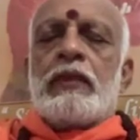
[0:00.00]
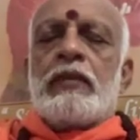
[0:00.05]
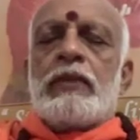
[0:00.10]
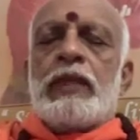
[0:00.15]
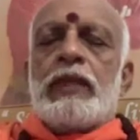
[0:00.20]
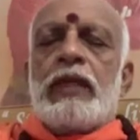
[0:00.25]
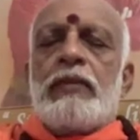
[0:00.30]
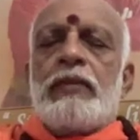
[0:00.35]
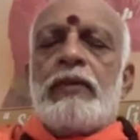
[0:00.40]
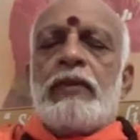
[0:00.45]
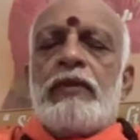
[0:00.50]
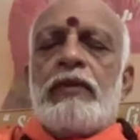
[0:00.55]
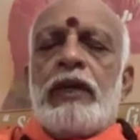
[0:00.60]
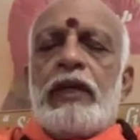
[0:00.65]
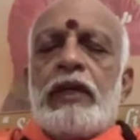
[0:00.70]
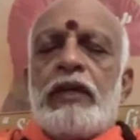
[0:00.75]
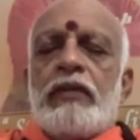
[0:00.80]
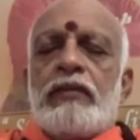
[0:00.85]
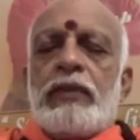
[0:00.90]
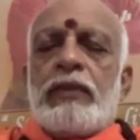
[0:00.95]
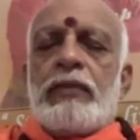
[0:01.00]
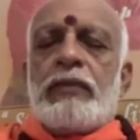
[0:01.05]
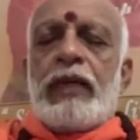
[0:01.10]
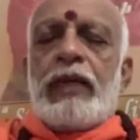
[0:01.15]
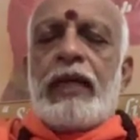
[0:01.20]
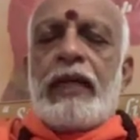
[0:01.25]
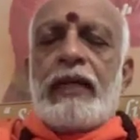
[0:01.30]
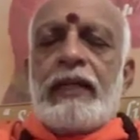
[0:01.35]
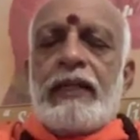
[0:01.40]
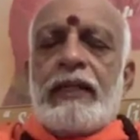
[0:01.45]
Become aware of the
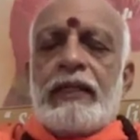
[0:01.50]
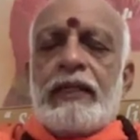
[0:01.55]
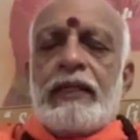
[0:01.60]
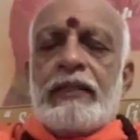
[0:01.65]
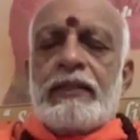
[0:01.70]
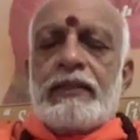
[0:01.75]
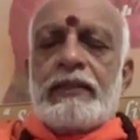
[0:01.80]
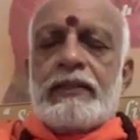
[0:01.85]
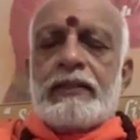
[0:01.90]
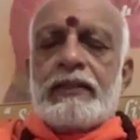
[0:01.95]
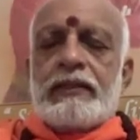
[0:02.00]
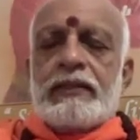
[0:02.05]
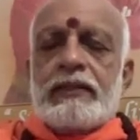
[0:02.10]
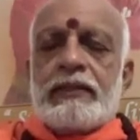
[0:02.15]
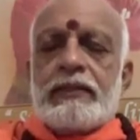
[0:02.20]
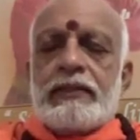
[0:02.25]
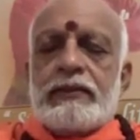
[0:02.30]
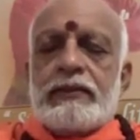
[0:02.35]
brightness,